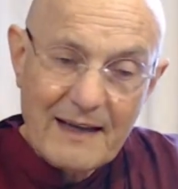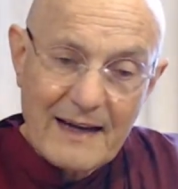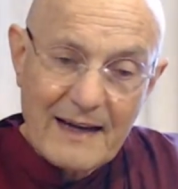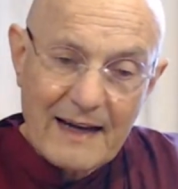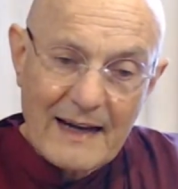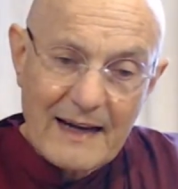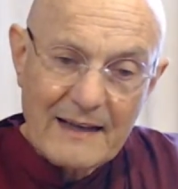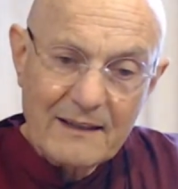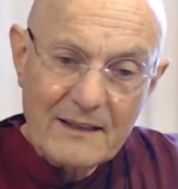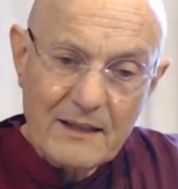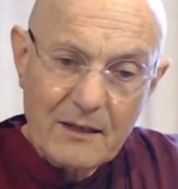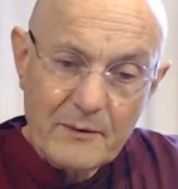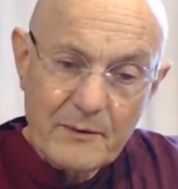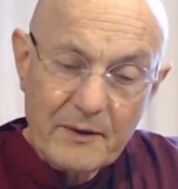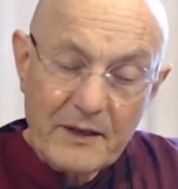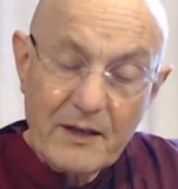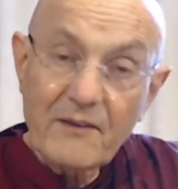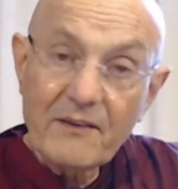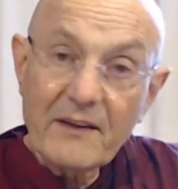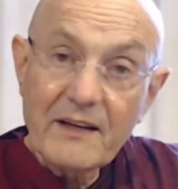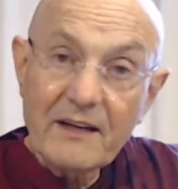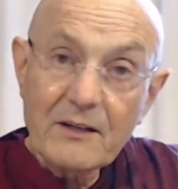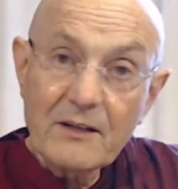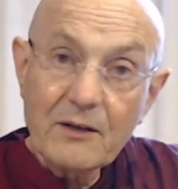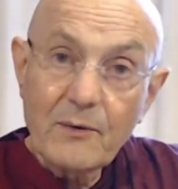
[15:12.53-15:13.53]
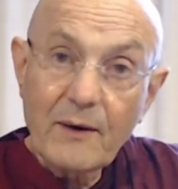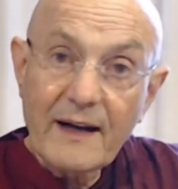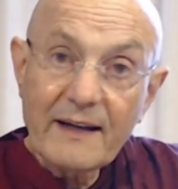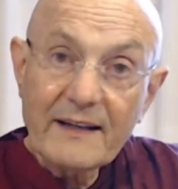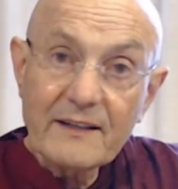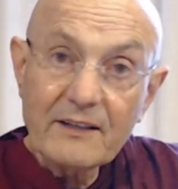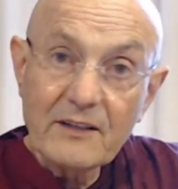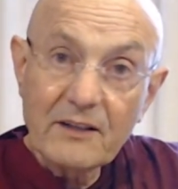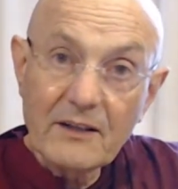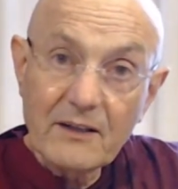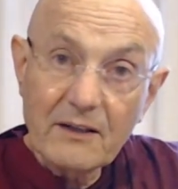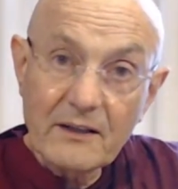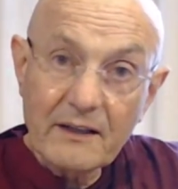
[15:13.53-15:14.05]
And we got there
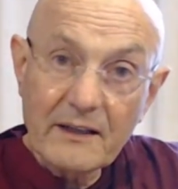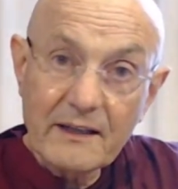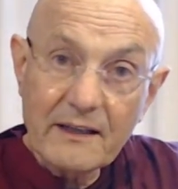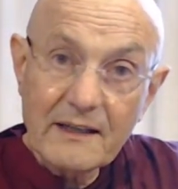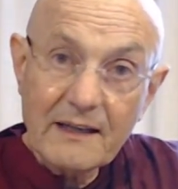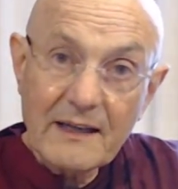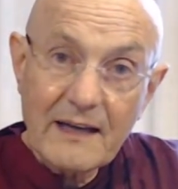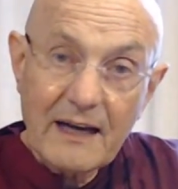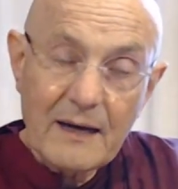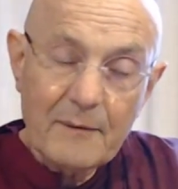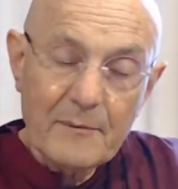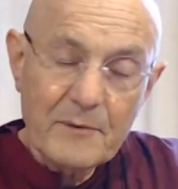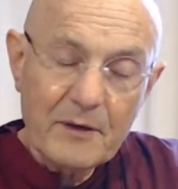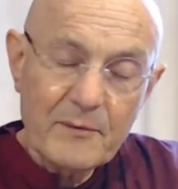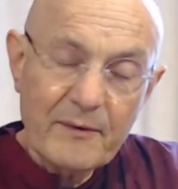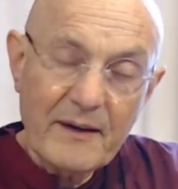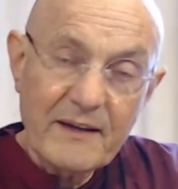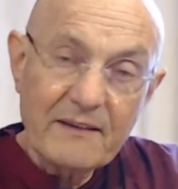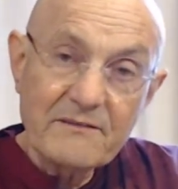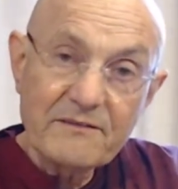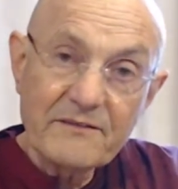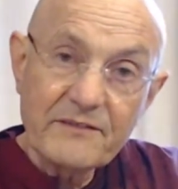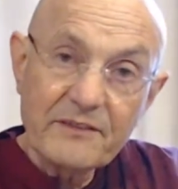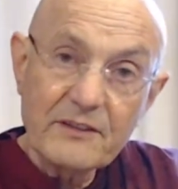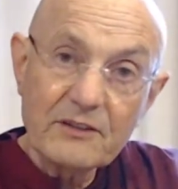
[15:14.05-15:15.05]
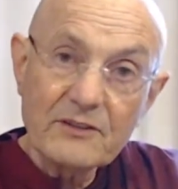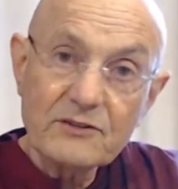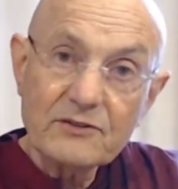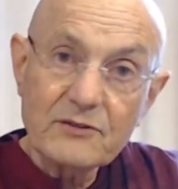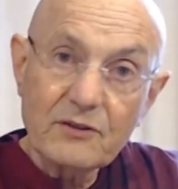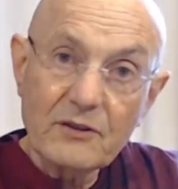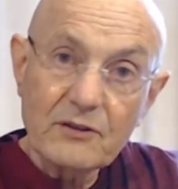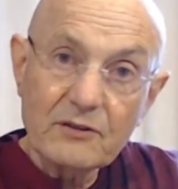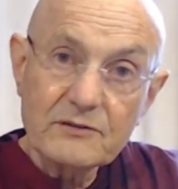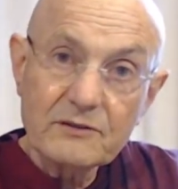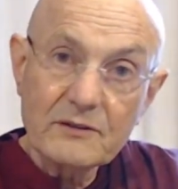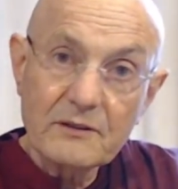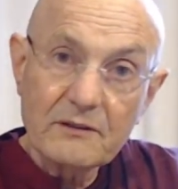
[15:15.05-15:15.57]
quite early and we went for a
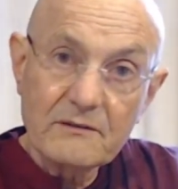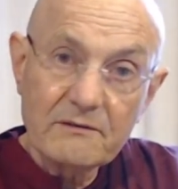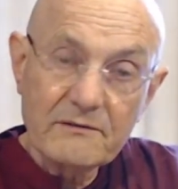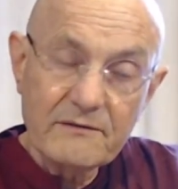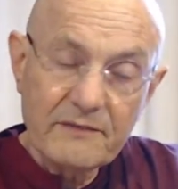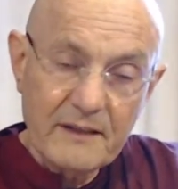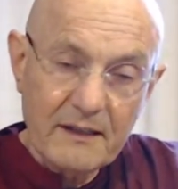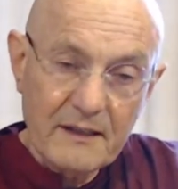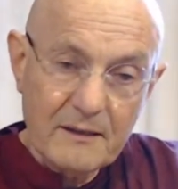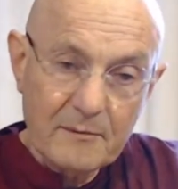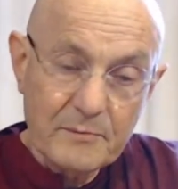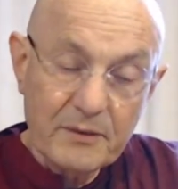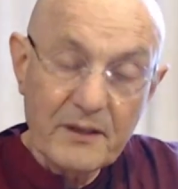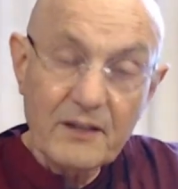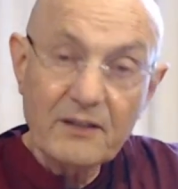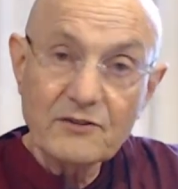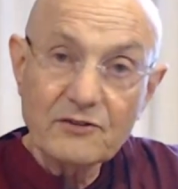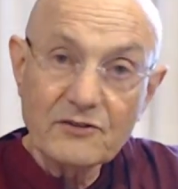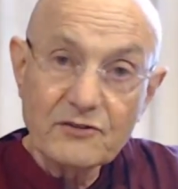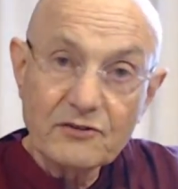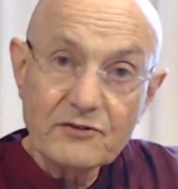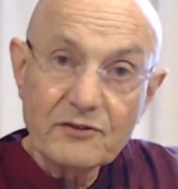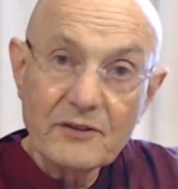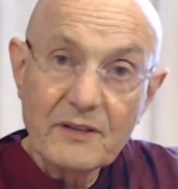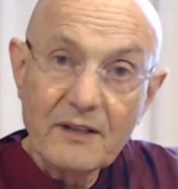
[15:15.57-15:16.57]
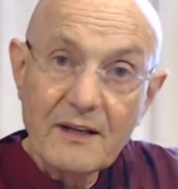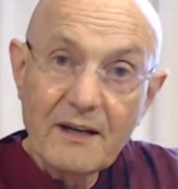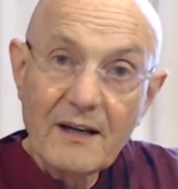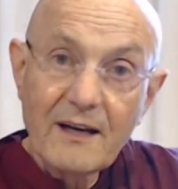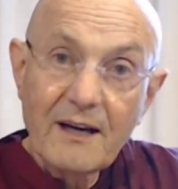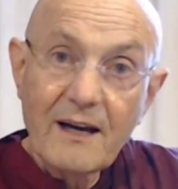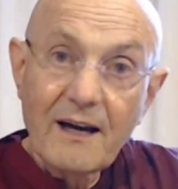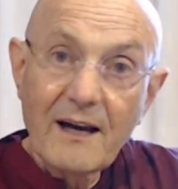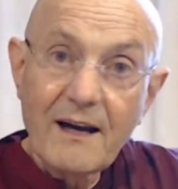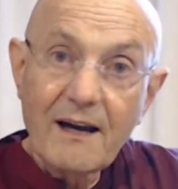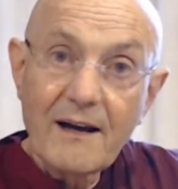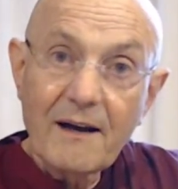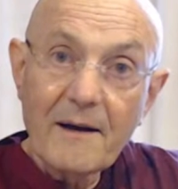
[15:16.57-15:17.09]
sort of brunch
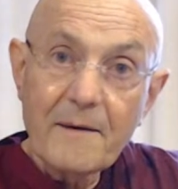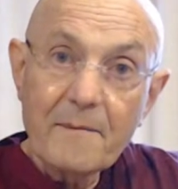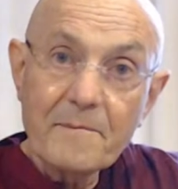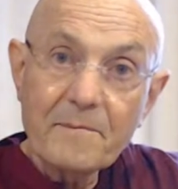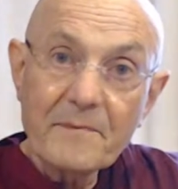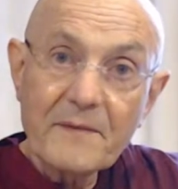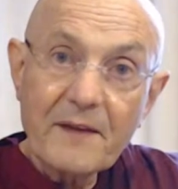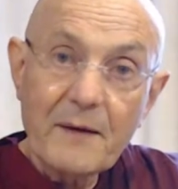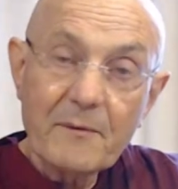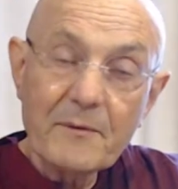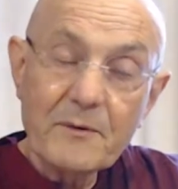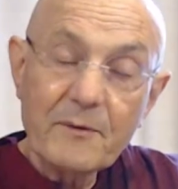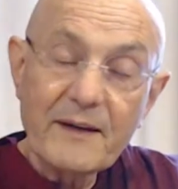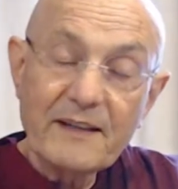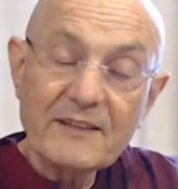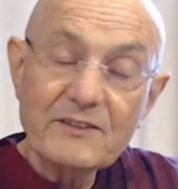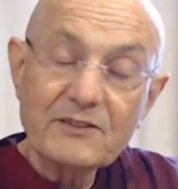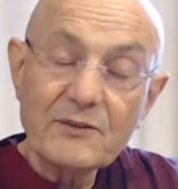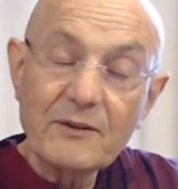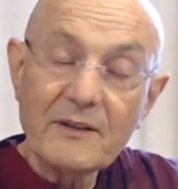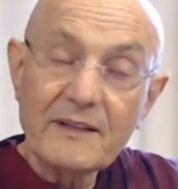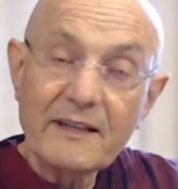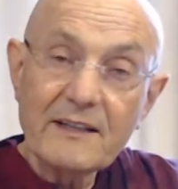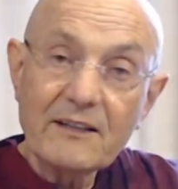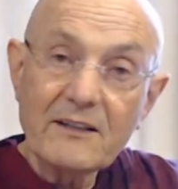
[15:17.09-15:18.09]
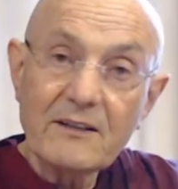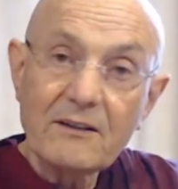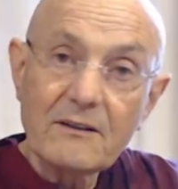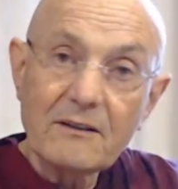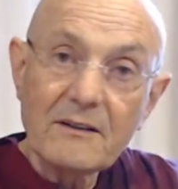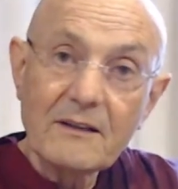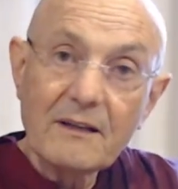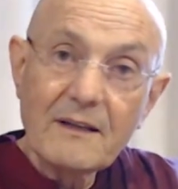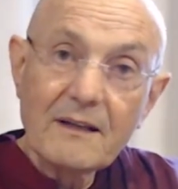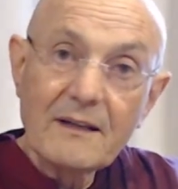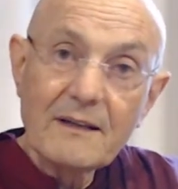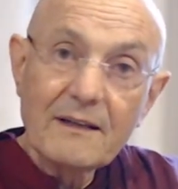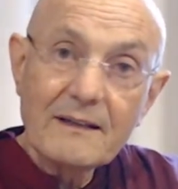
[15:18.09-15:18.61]
And we went to a
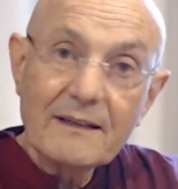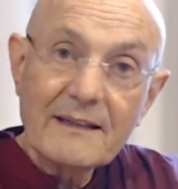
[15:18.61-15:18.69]
little